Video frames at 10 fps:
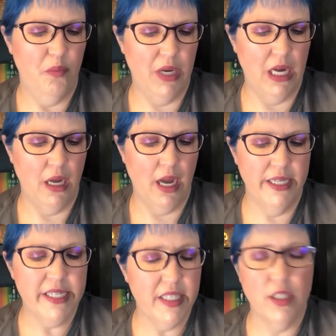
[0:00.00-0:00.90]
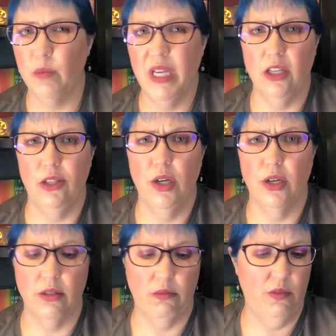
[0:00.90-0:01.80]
but I can still make a look